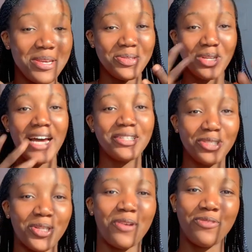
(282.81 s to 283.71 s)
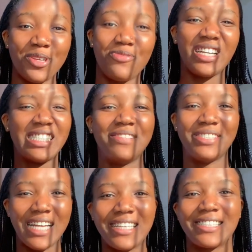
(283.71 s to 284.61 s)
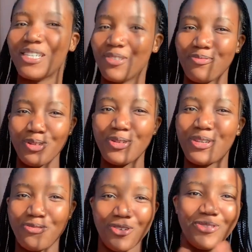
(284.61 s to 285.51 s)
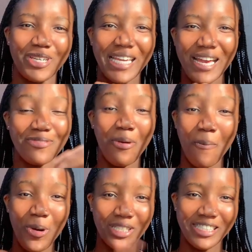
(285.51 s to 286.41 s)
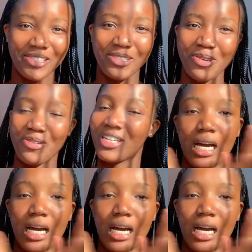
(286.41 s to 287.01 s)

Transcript: You know that joy of when you've achieved that skin you've been looking for years, for months, sorry.